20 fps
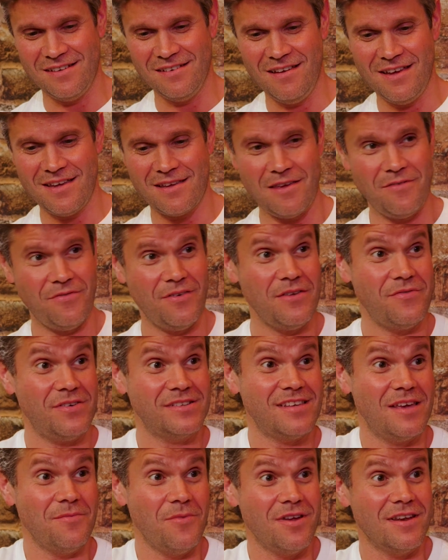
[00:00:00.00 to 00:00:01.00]
Like if I
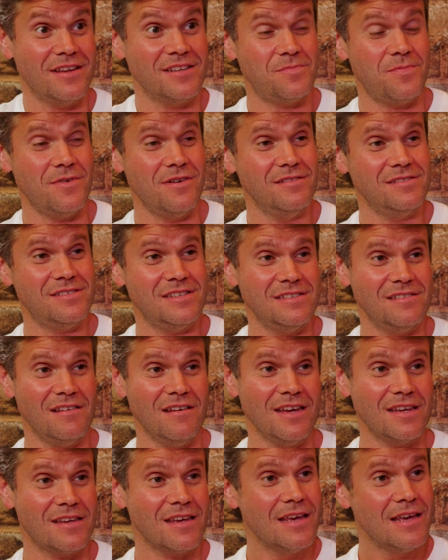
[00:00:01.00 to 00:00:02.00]
take my own experiences,
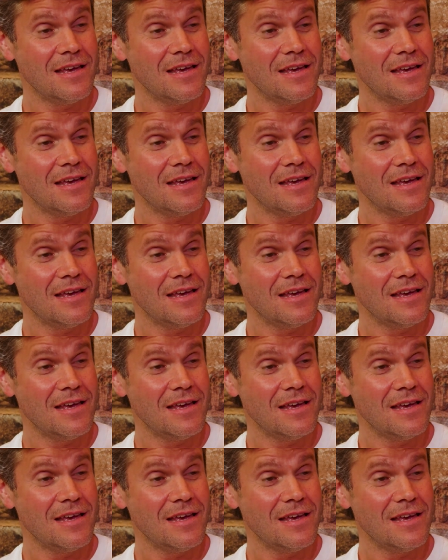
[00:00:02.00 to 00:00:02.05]
like